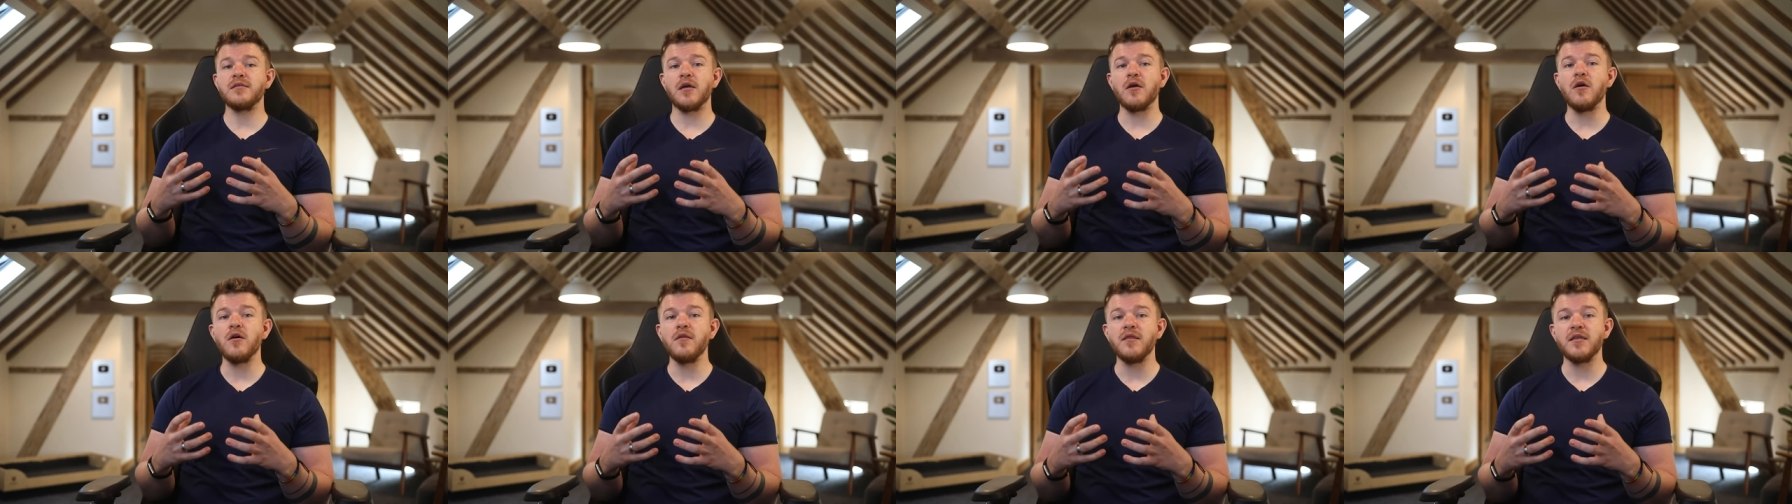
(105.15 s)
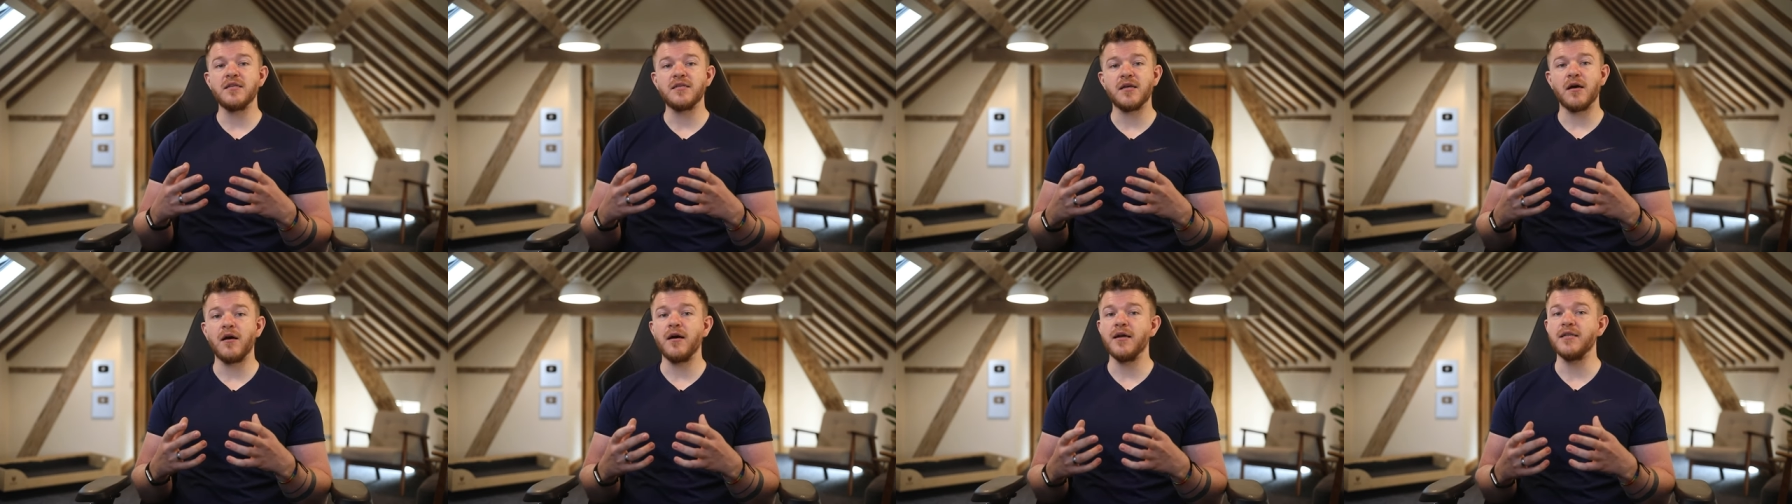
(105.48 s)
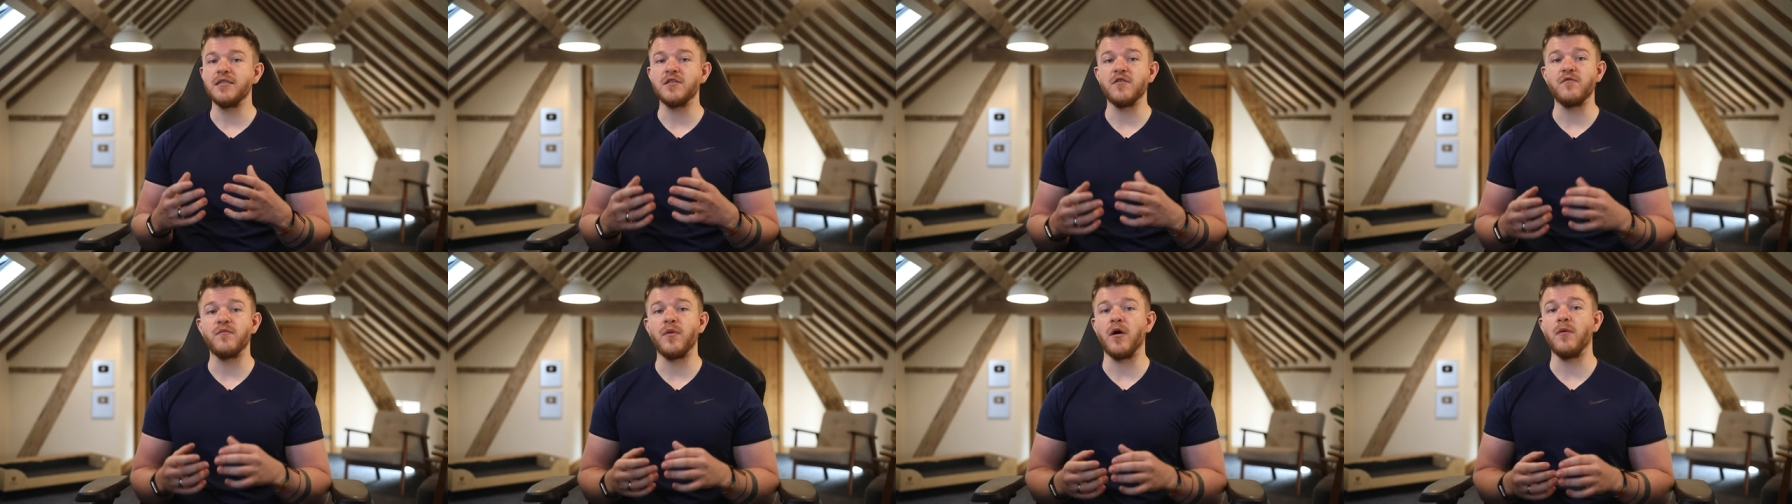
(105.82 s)
turn the
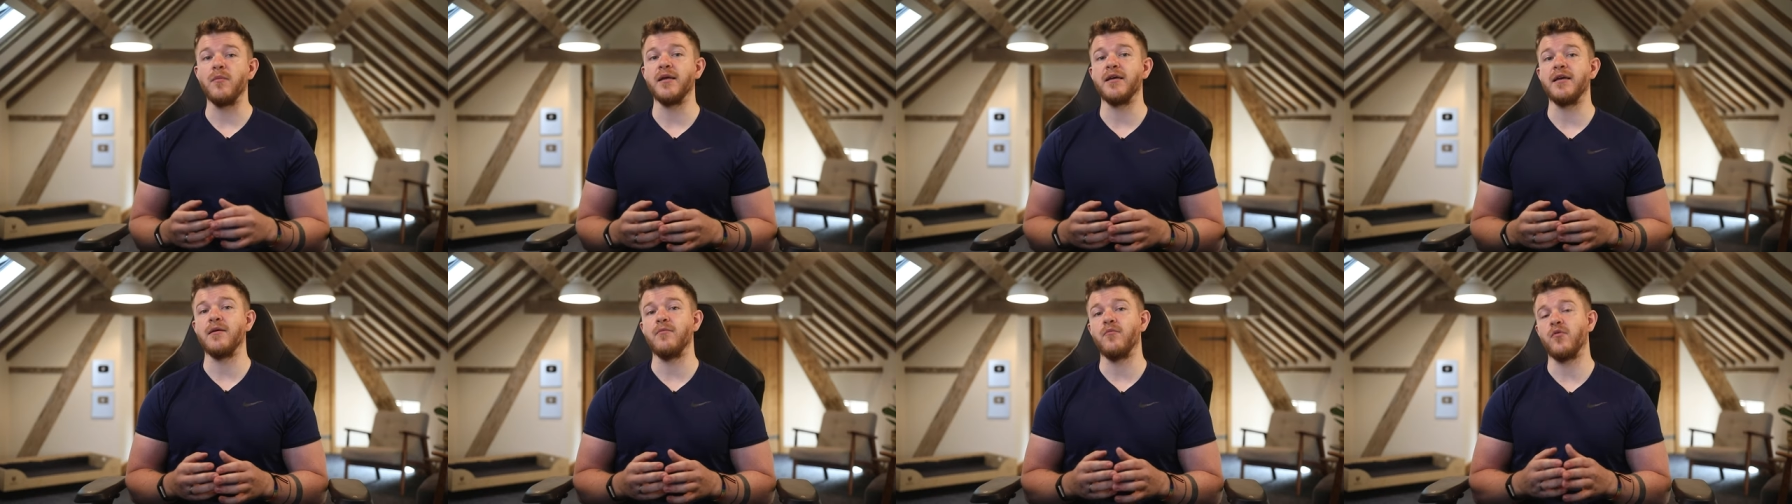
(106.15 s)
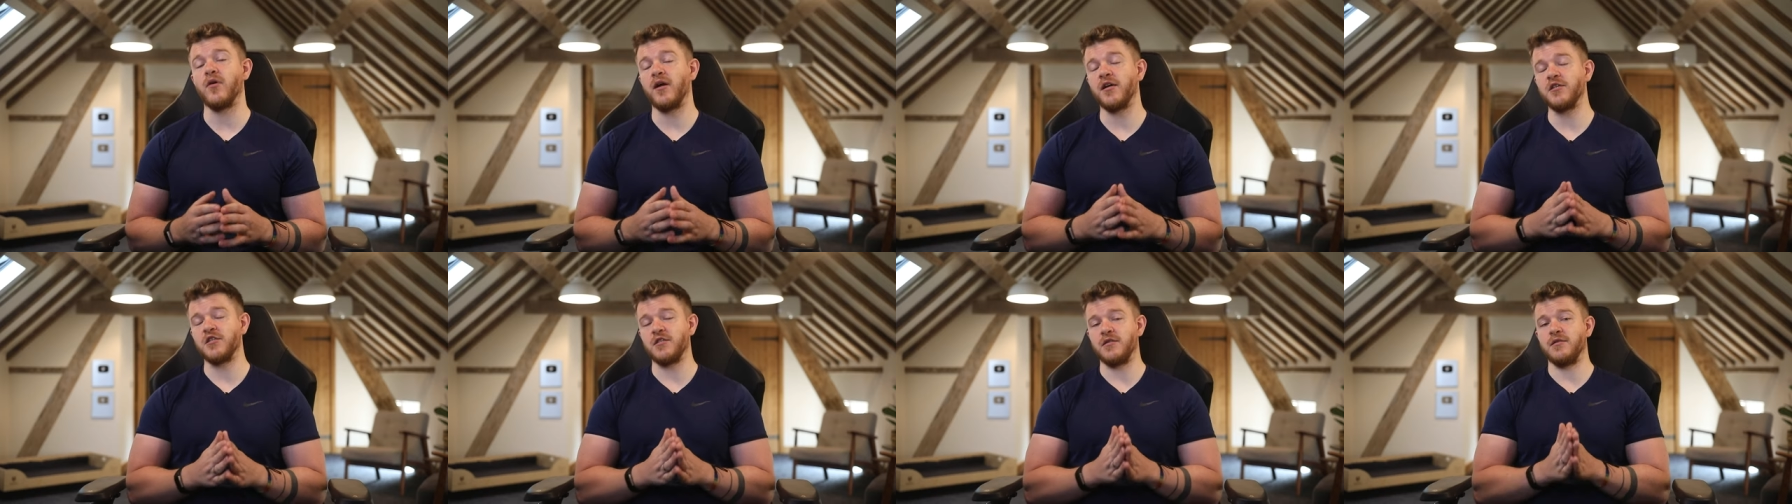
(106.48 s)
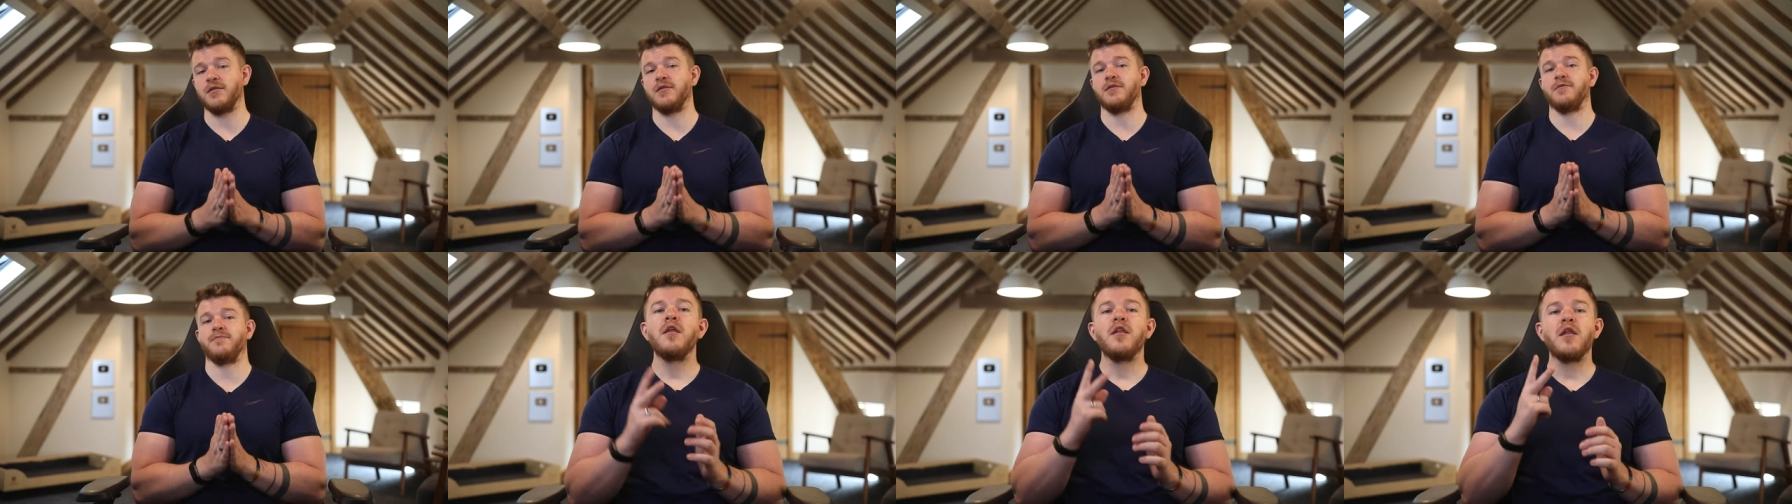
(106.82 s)
tides of public
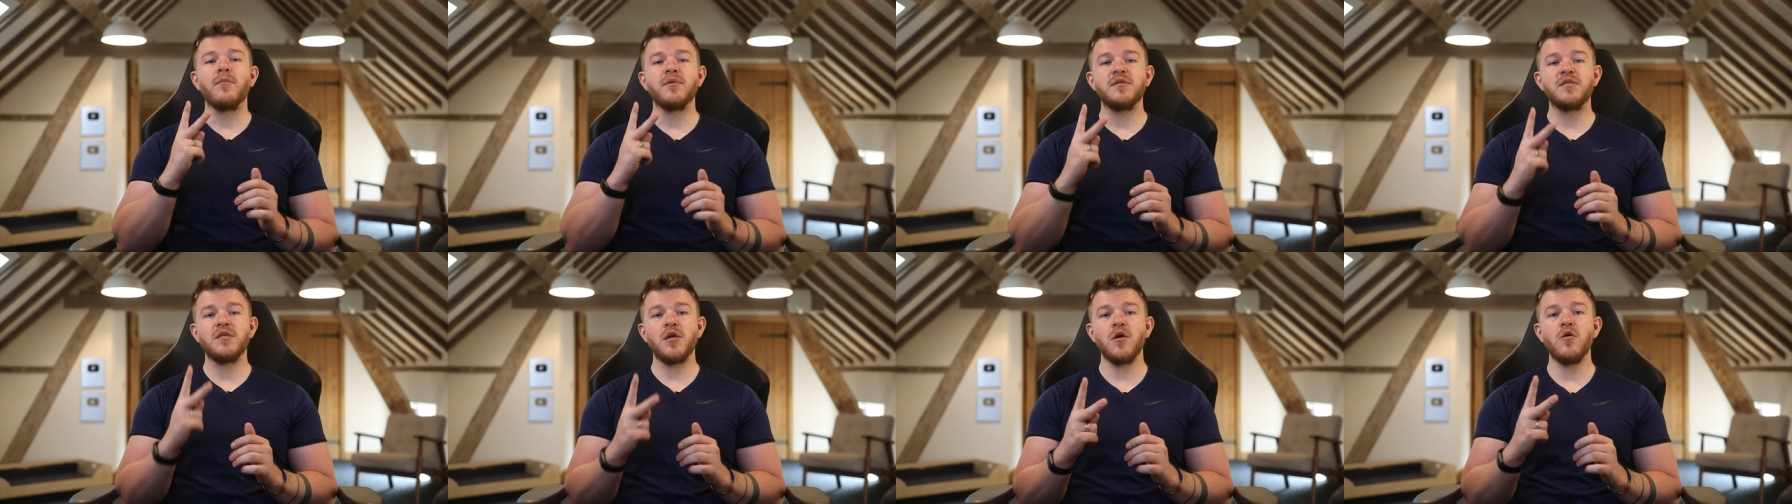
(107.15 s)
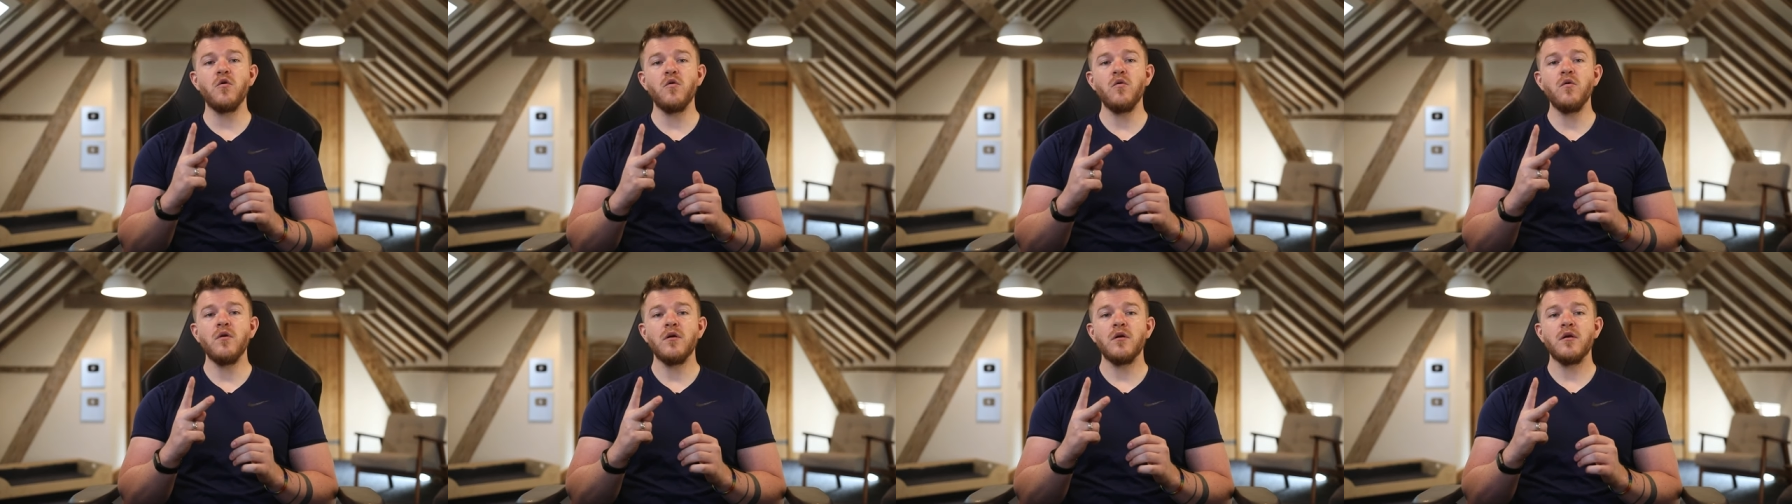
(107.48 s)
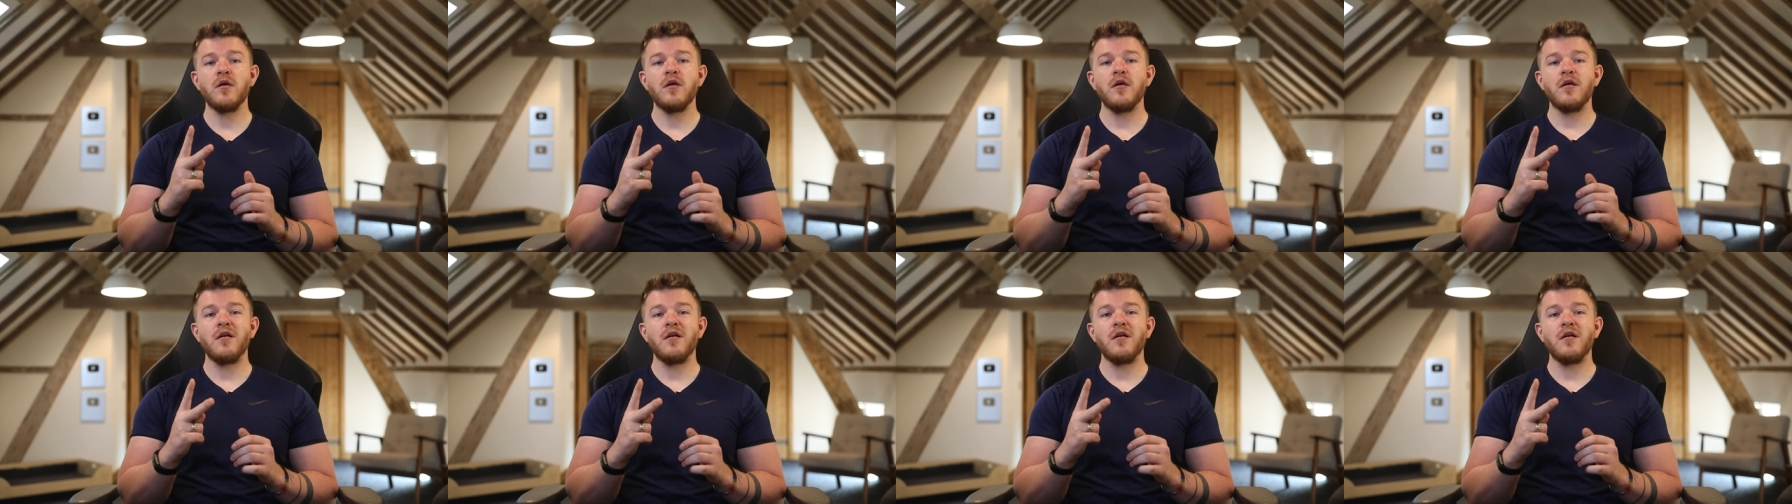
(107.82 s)
impressions. Number two,